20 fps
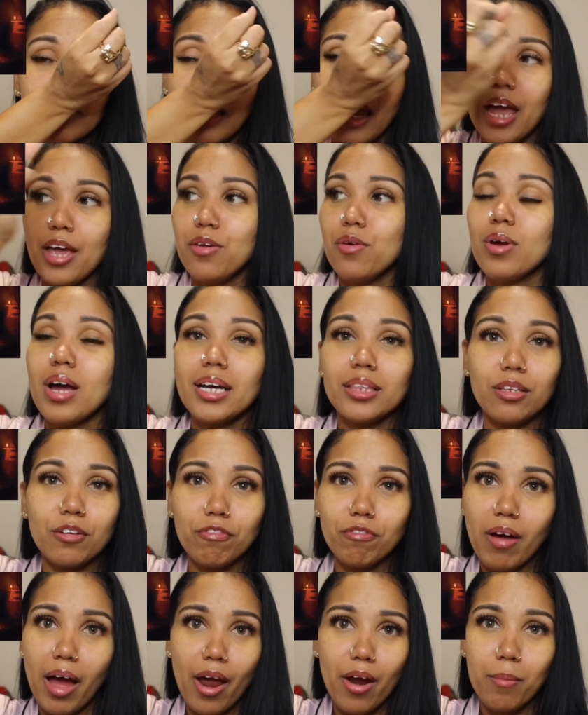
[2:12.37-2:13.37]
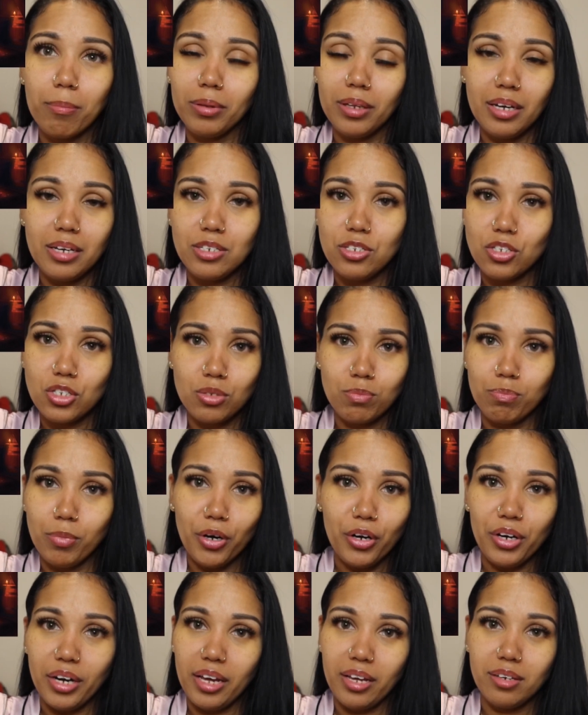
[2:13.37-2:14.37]
and you got the fireplace
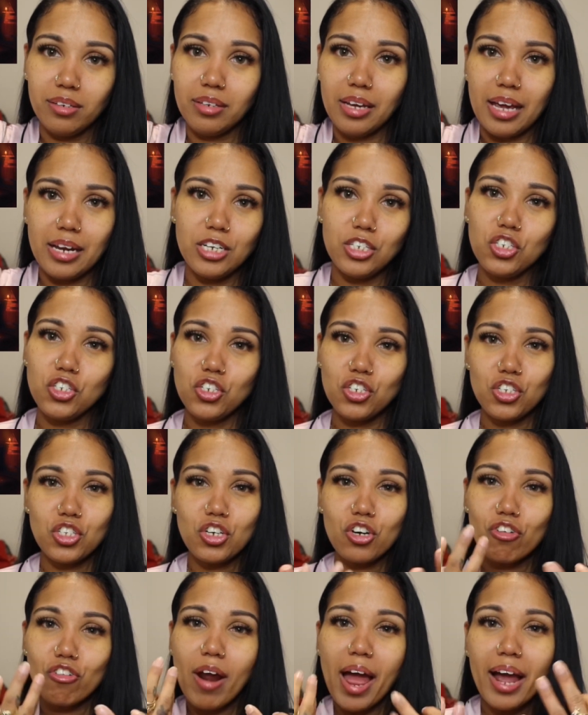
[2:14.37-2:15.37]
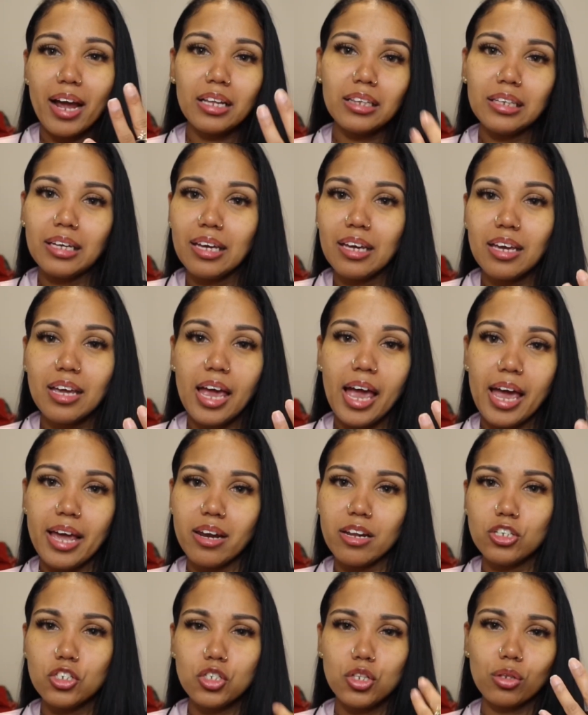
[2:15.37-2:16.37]
burning and it's just crackling and
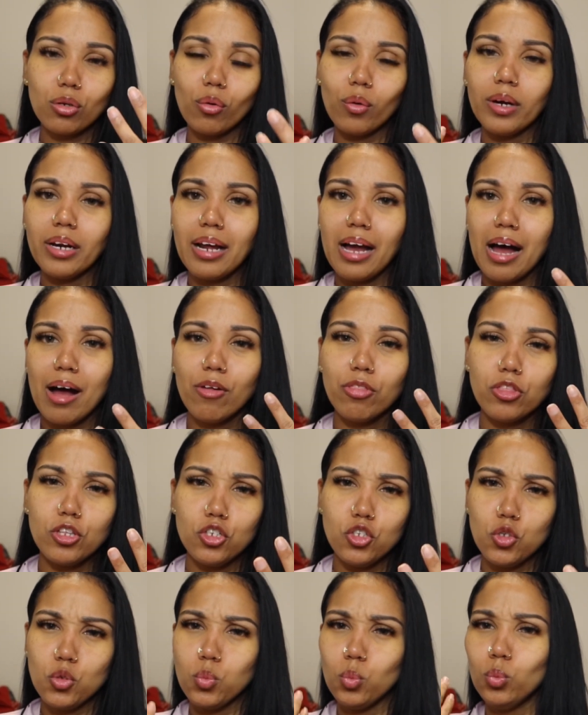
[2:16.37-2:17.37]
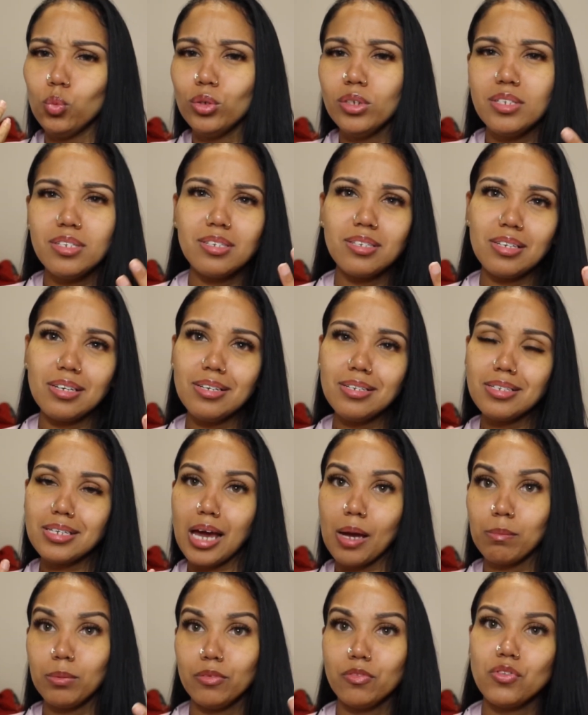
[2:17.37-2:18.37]
it's throwing out this woodsy
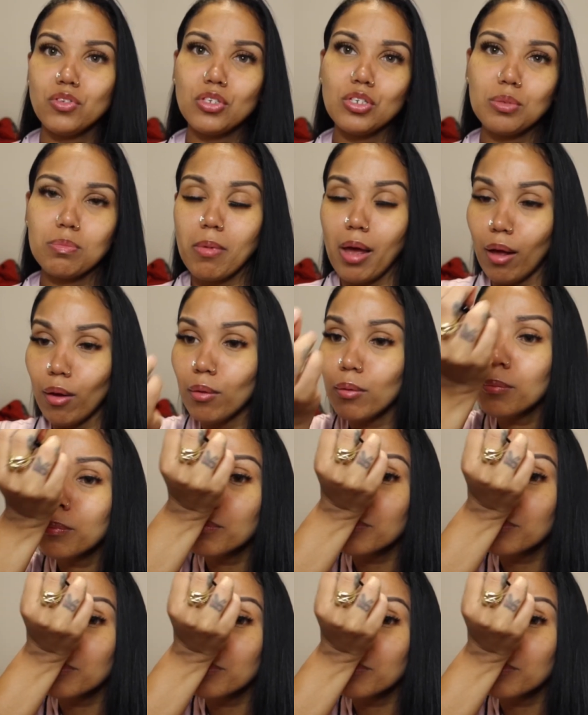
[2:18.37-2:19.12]
type of smell,